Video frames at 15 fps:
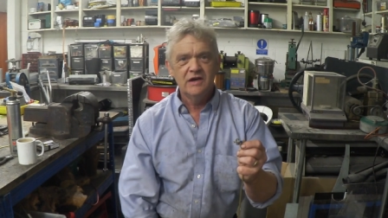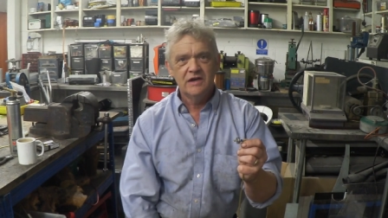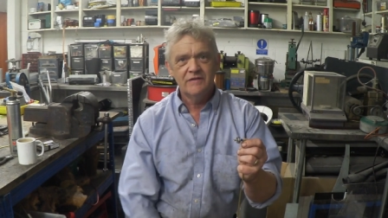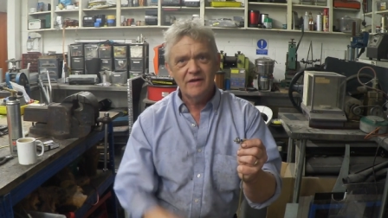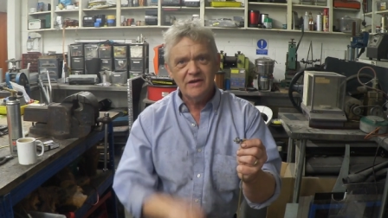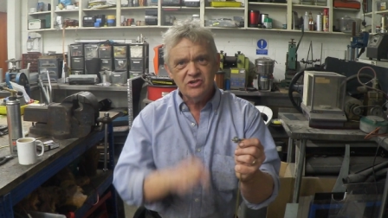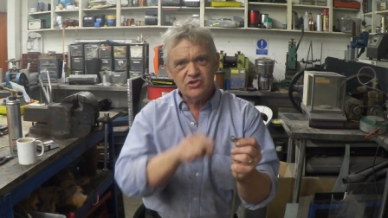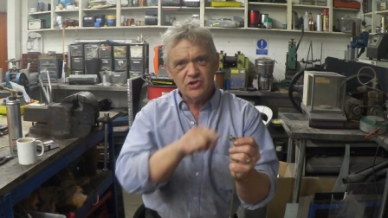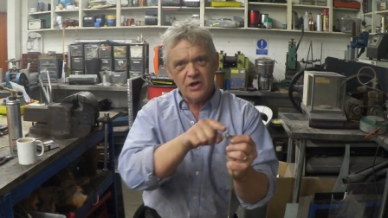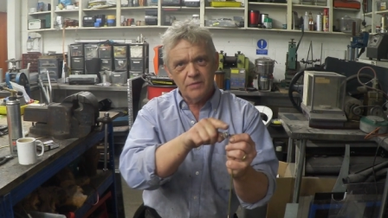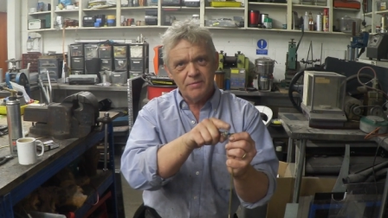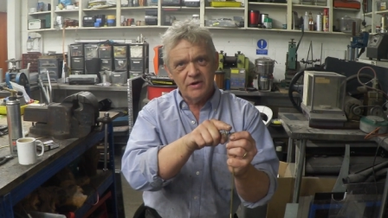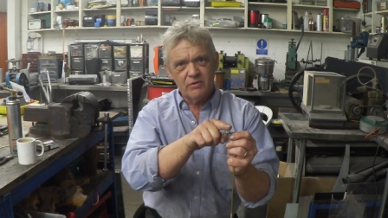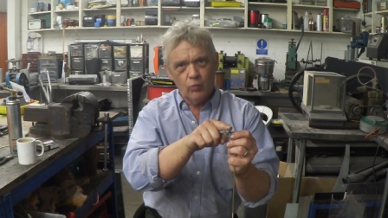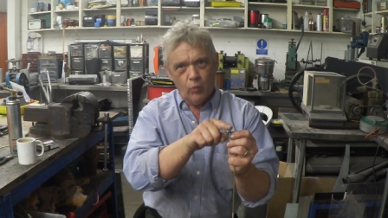And if I stick a
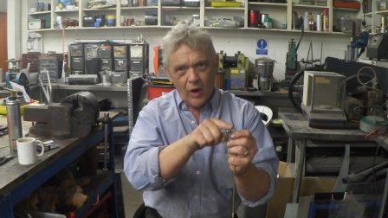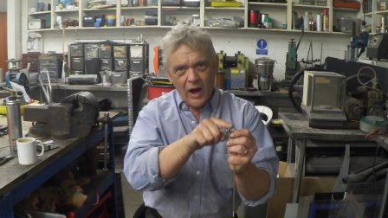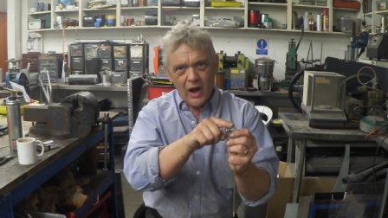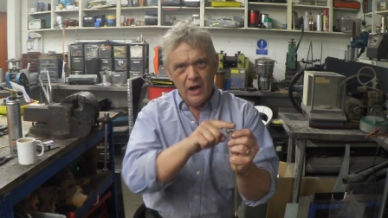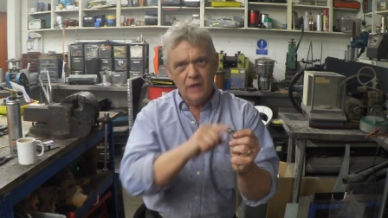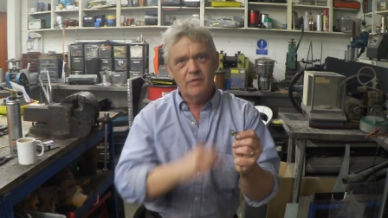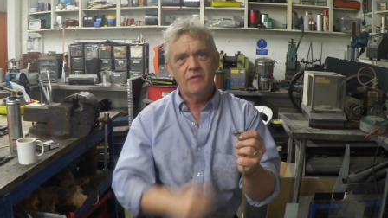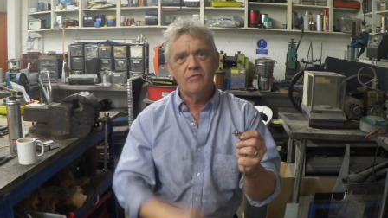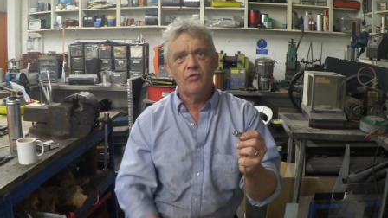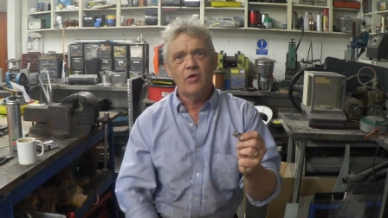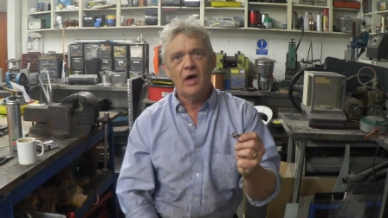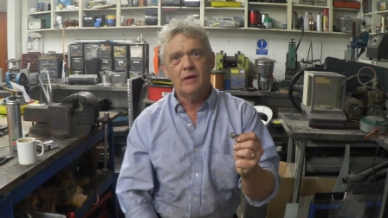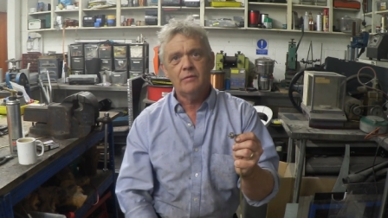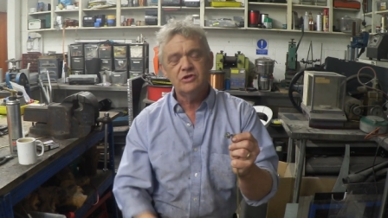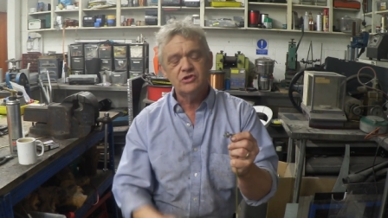bit of wire in
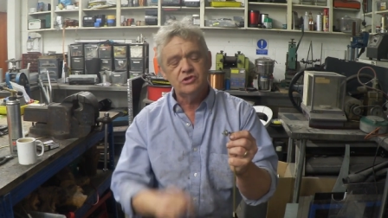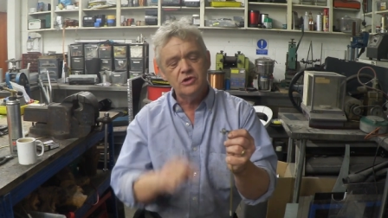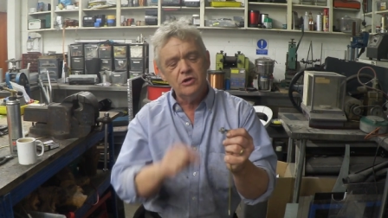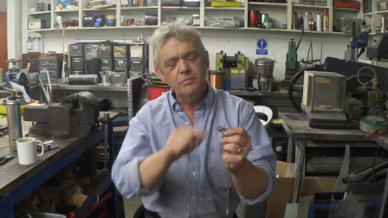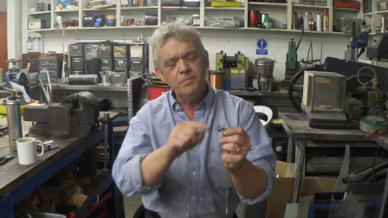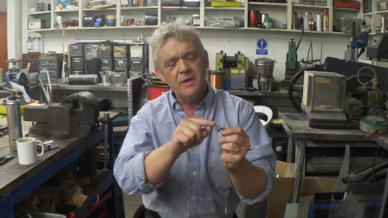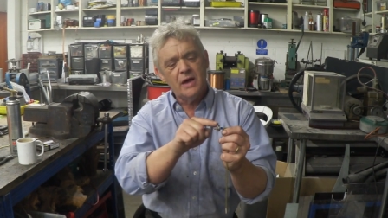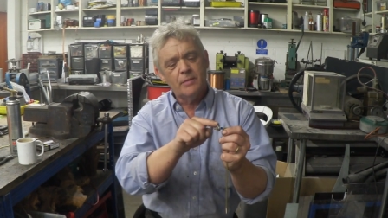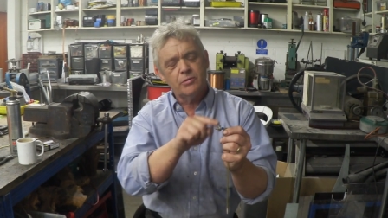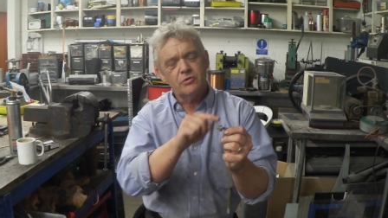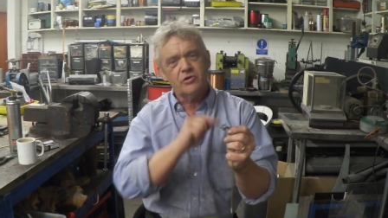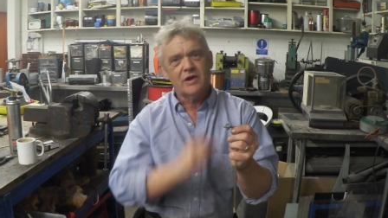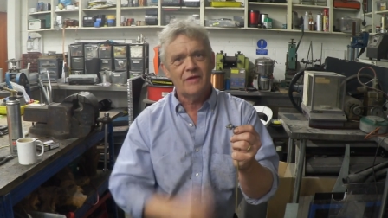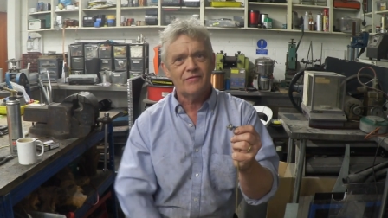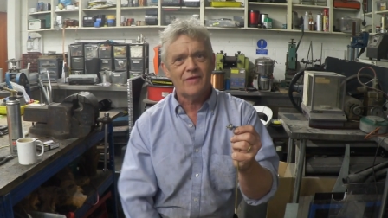there, we should be able
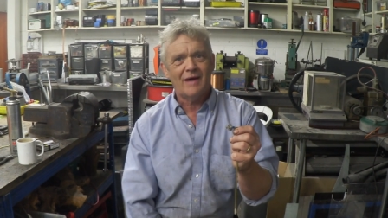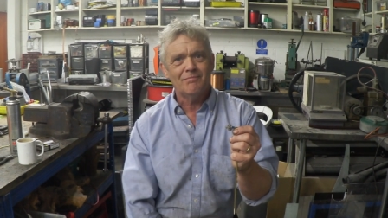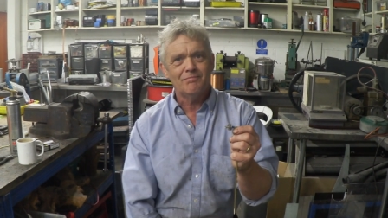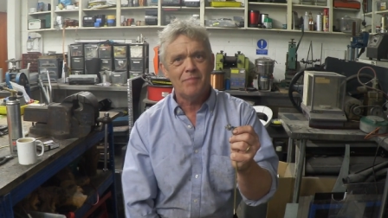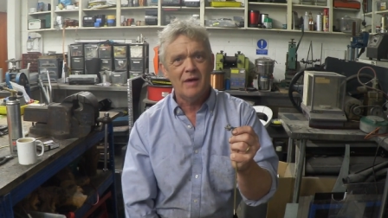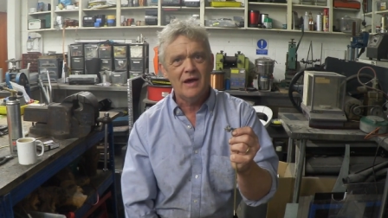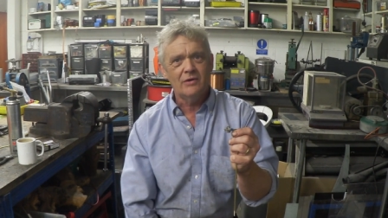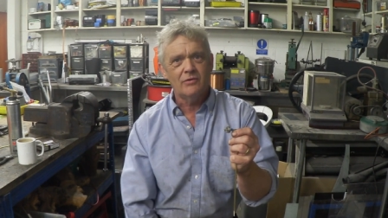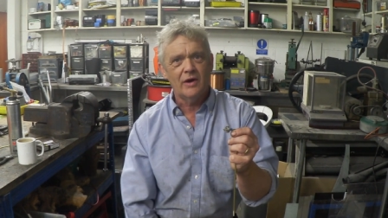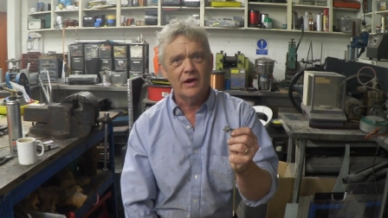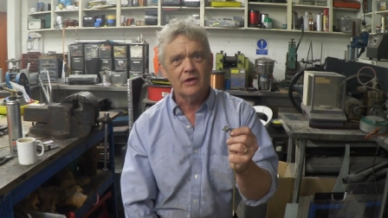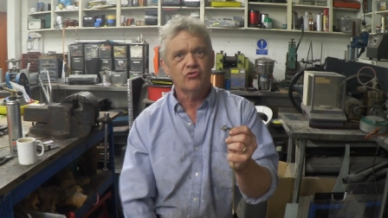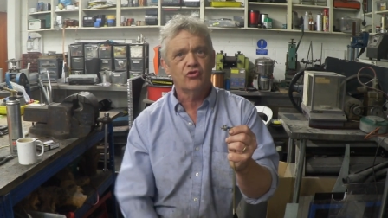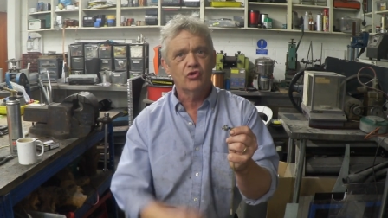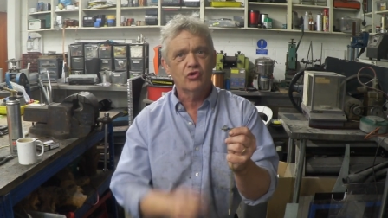to get that
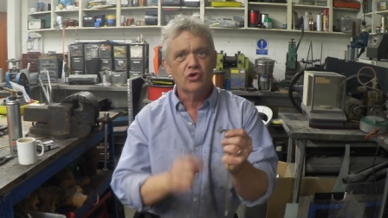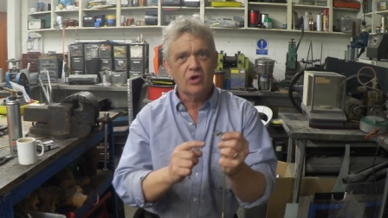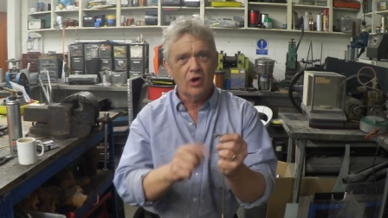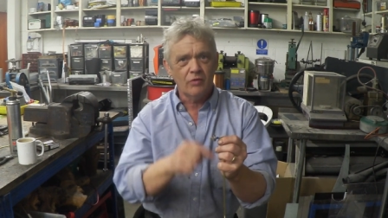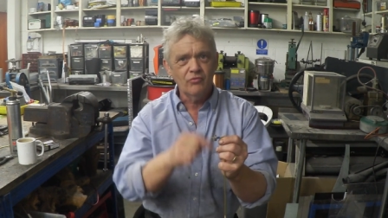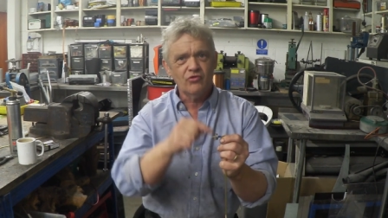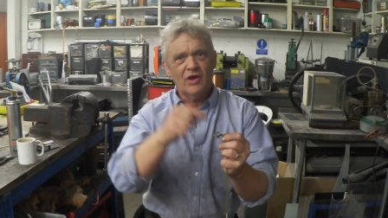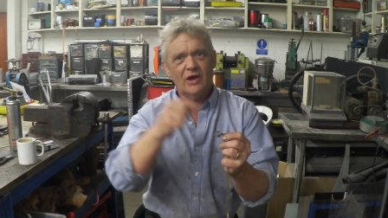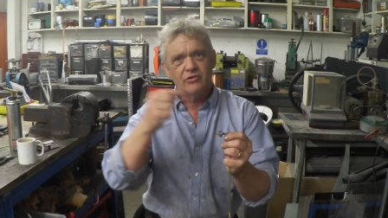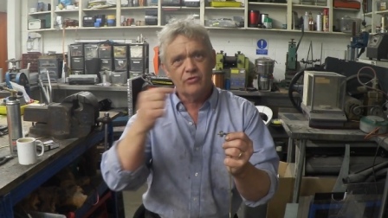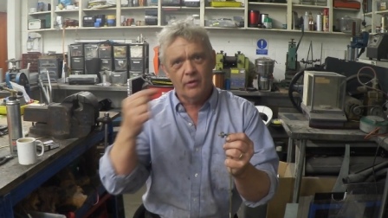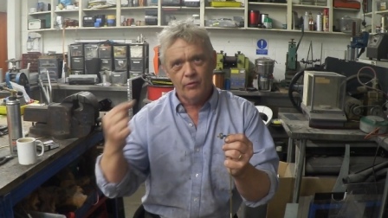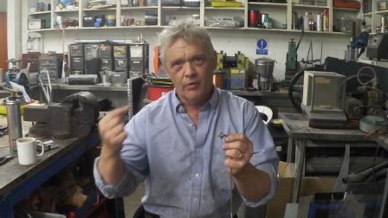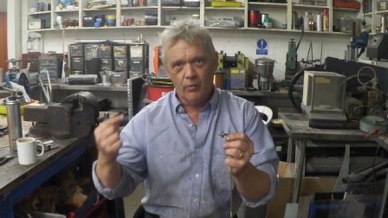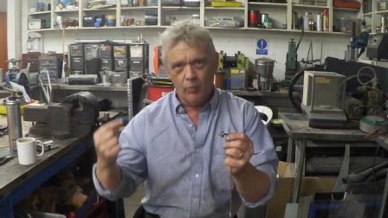bearing to contact
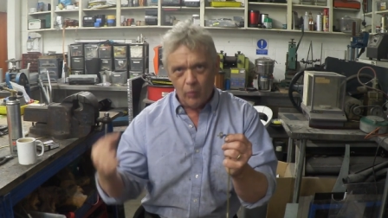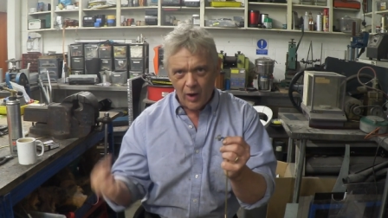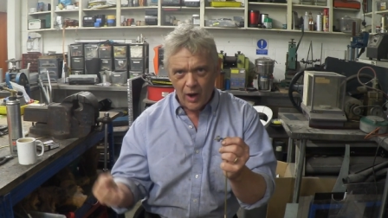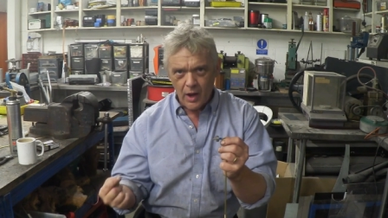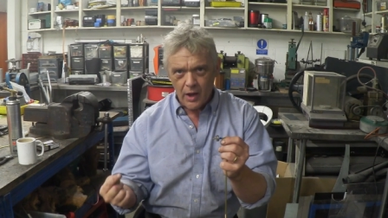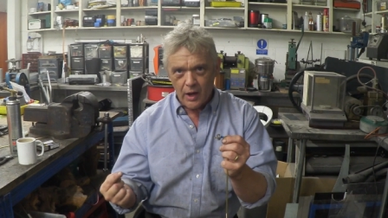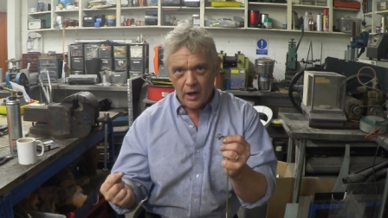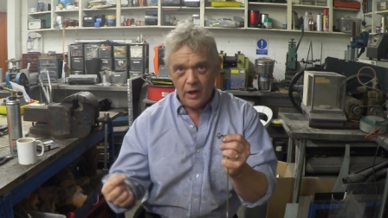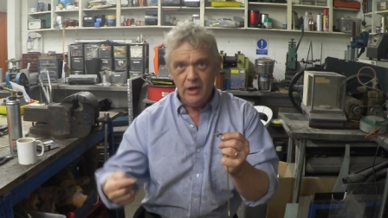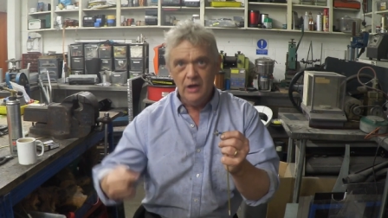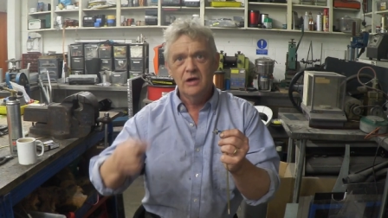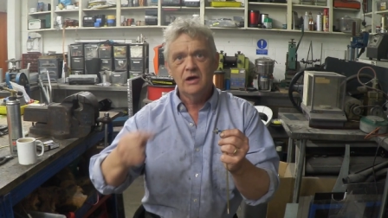on the wire